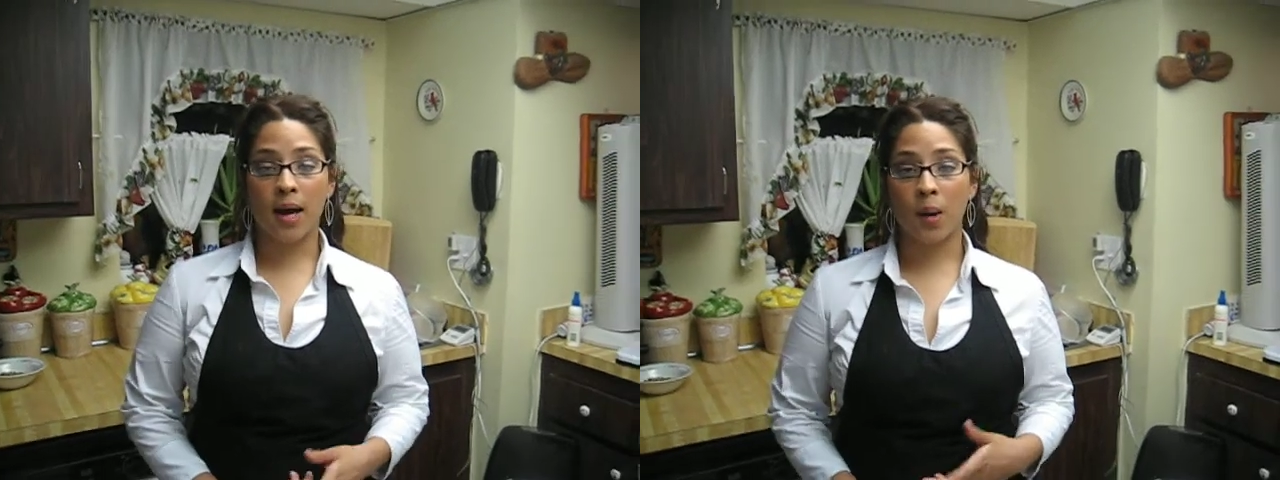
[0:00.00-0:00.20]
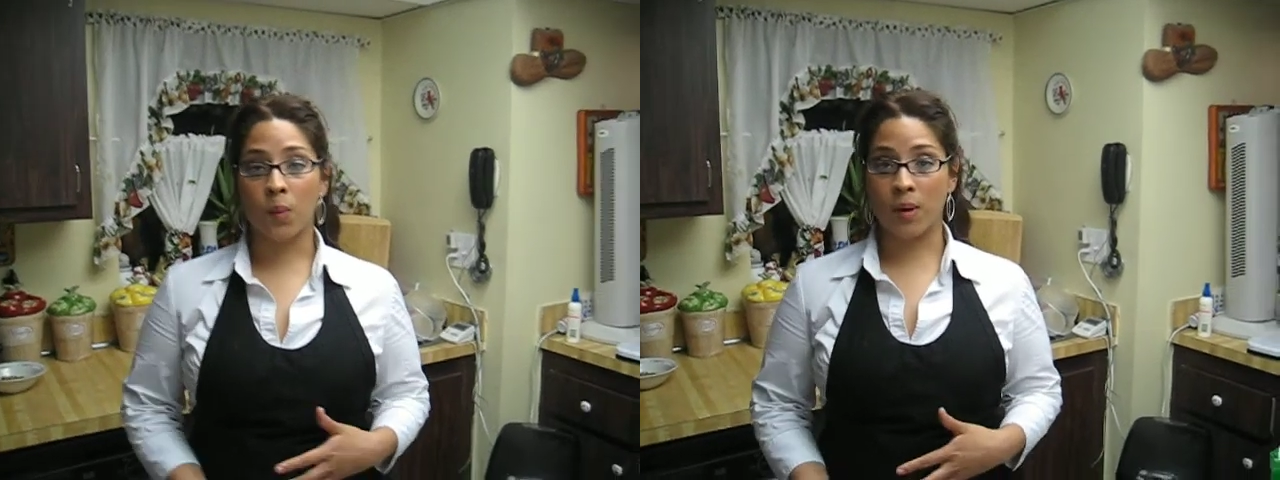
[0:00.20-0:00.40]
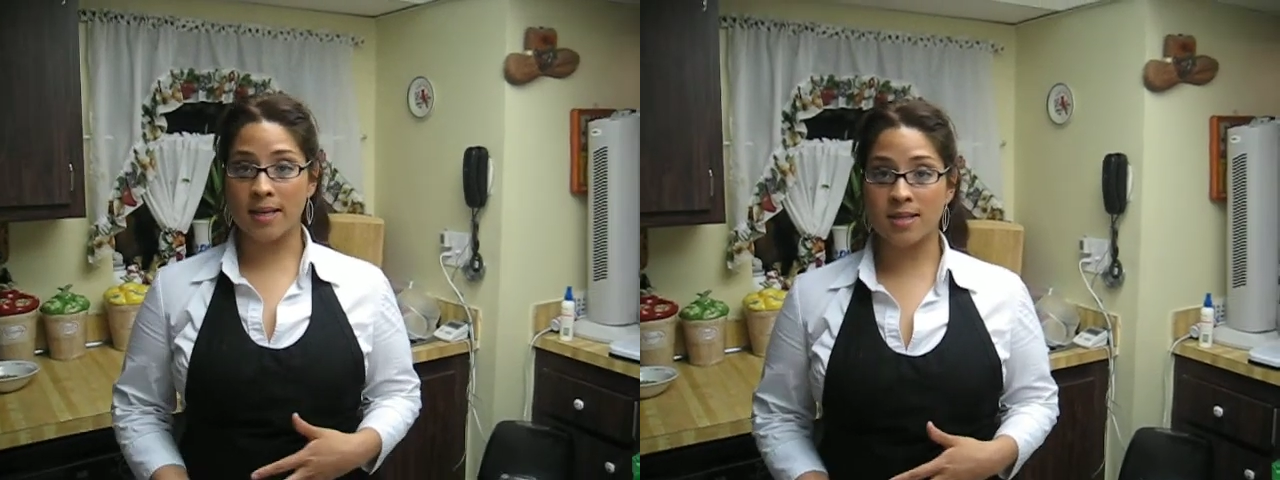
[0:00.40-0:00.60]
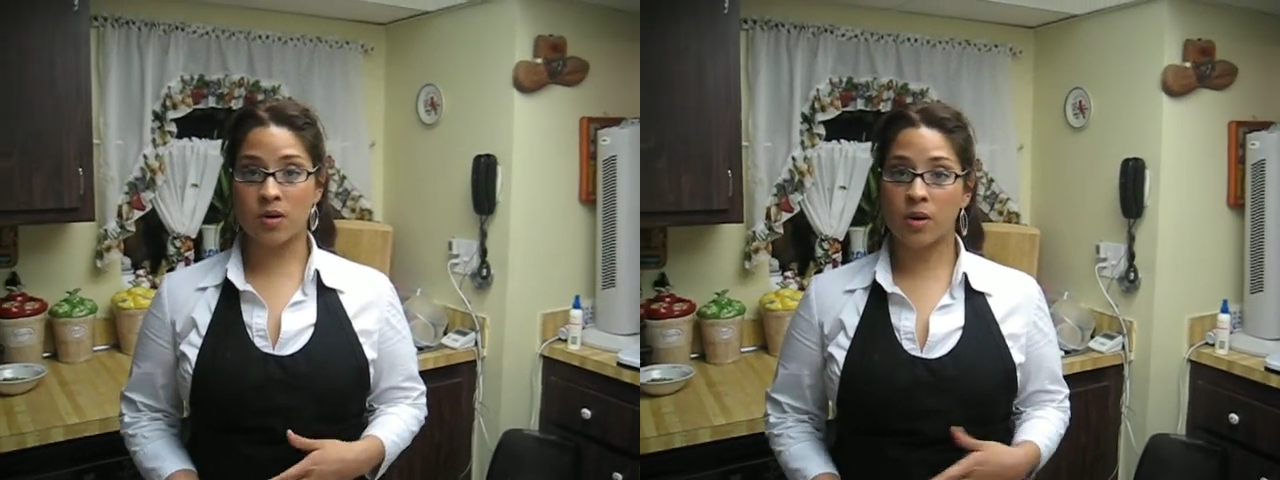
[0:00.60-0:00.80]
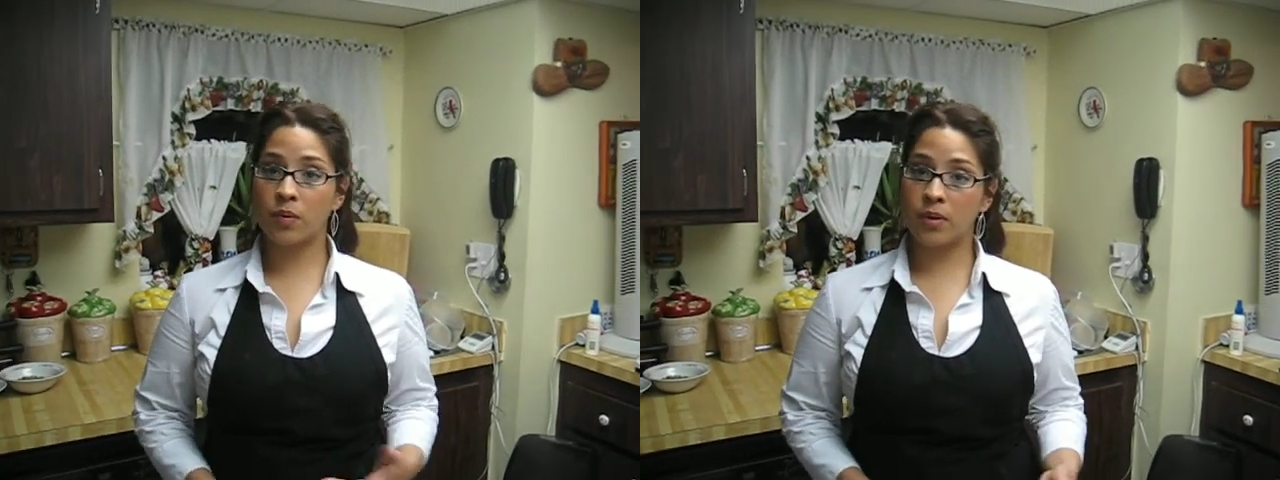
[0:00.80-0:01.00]
a whisk
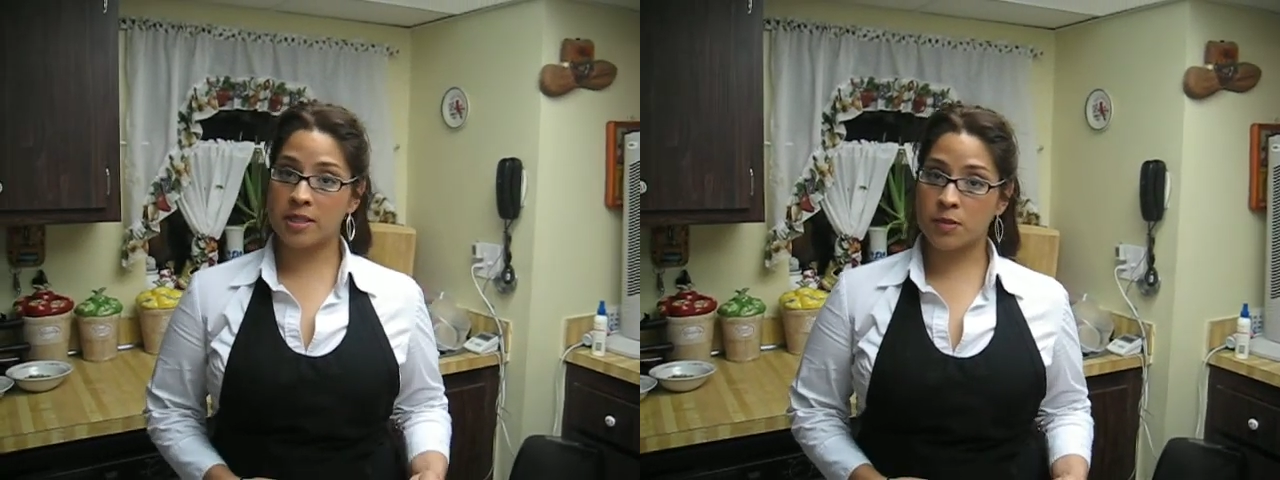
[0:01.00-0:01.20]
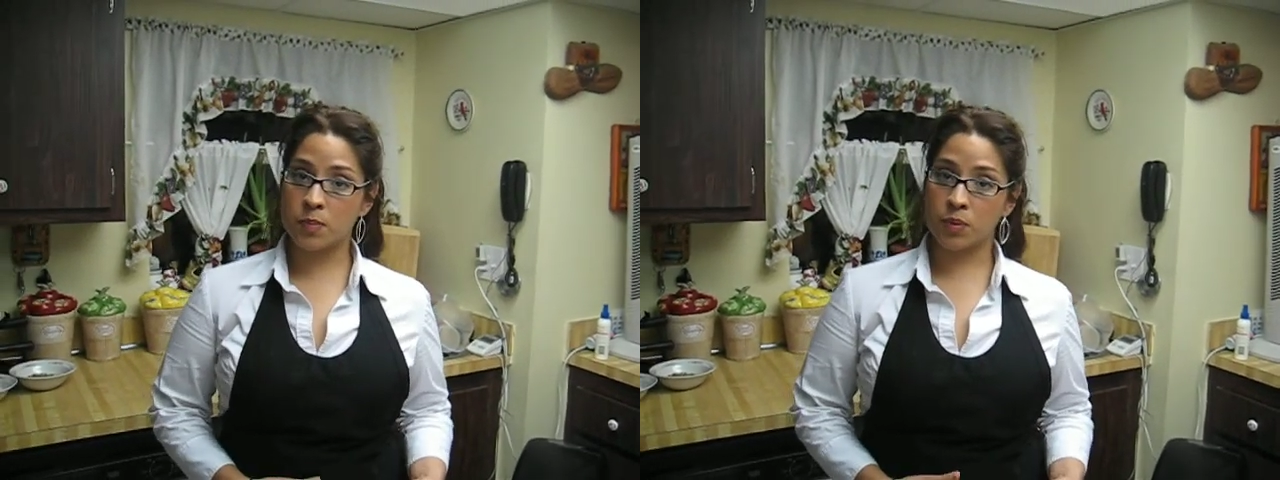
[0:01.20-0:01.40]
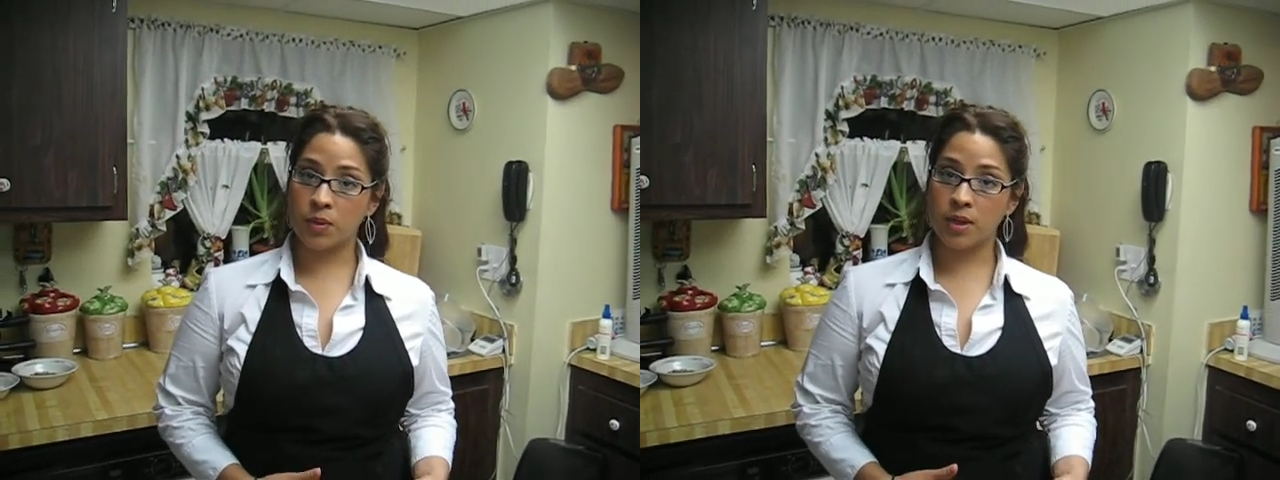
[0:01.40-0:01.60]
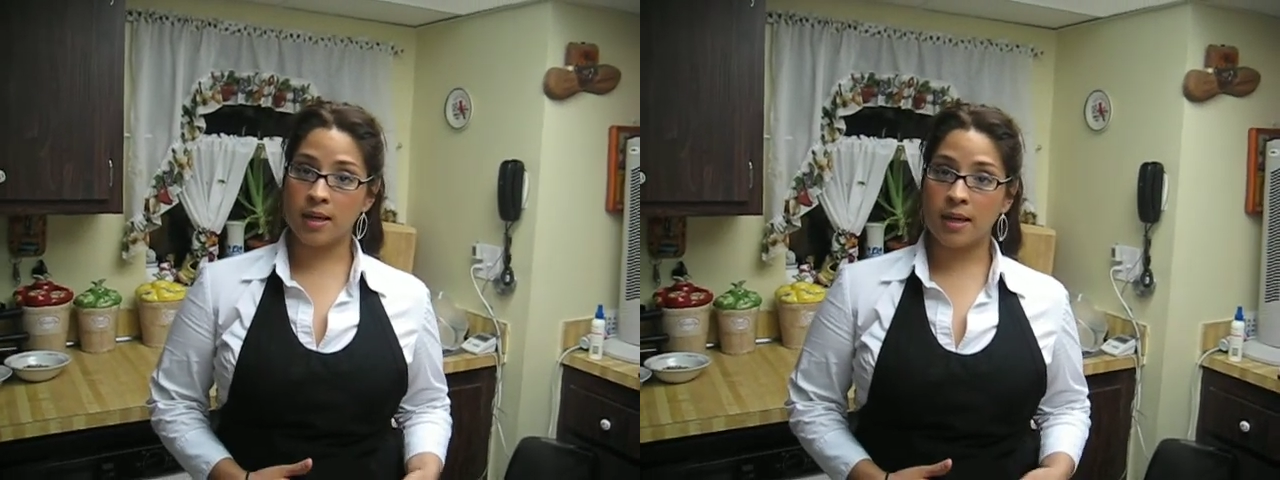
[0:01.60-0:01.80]
or a wooden spoon,